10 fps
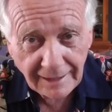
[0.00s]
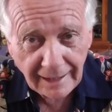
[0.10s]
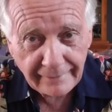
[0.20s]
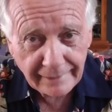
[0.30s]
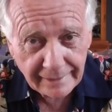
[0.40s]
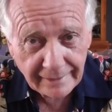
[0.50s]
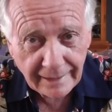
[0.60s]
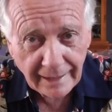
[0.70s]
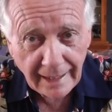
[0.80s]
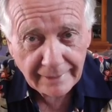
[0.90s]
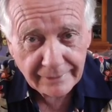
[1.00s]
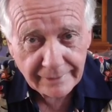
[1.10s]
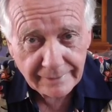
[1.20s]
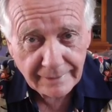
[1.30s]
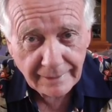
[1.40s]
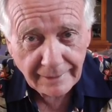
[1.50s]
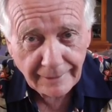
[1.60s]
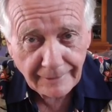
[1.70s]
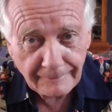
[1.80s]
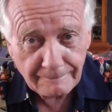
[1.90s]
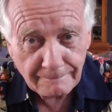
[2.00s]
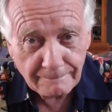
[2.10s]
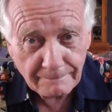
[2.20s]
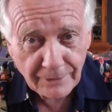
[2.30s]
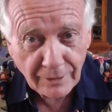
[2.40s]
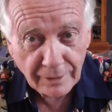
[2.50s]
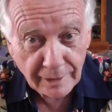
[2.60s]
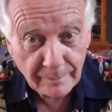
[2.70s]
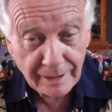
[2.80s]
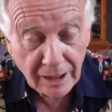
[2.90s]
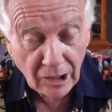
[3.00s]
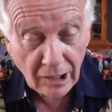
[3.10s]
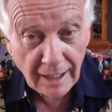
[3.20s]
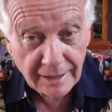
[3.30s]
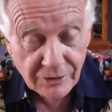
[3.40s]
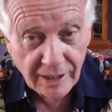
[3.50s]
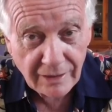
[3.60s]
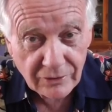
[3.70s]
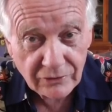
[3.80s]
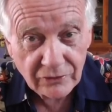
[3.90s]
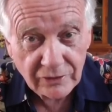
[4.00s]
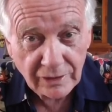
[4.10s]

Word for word: I think that there are going to be a lot of changes